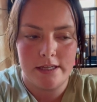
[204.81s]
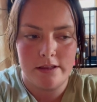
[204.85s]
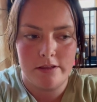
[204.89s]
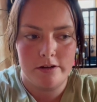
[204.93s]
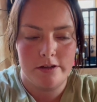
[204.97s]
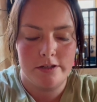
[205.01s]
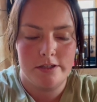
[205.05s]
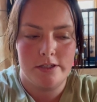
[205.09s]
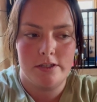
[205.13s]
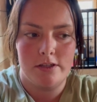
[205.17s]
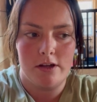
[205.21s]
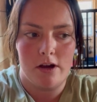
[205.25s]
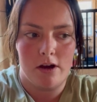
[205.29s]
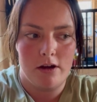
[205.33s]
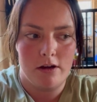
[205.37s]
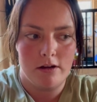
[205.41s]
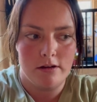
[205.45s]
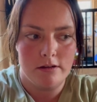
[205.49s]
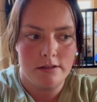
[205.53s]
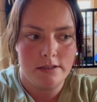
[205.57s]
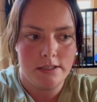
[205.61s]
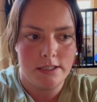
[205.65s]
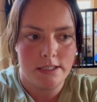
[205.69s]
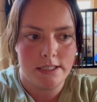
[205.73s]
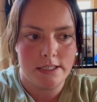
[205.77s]
their
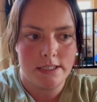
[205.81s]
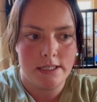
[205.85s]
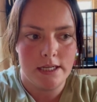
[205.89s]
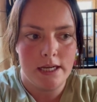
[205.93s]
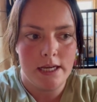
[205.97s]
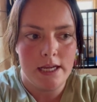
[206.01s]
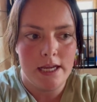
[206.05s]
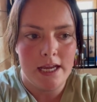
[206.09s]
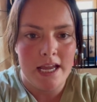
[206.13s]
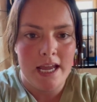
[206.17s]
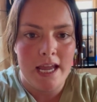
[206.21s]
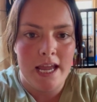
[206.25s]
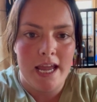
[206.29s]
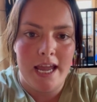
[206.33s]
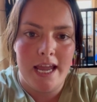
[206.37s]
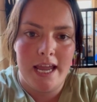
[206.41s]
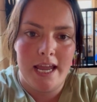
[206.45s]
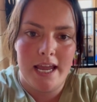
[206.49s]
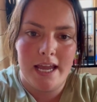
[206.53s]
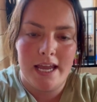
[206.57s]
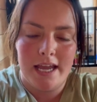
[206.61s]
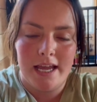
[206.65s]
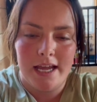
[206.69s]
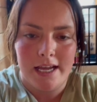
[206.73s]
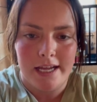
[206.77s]
stalls
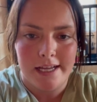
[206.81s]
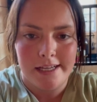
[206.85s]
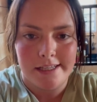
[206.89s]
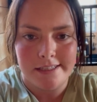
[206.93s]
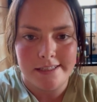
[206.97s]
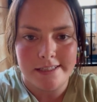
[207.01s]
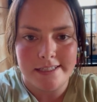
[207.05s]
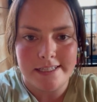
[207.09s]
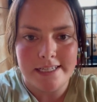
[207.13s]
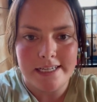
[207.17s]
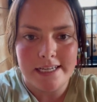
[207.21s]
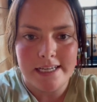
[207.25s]
and,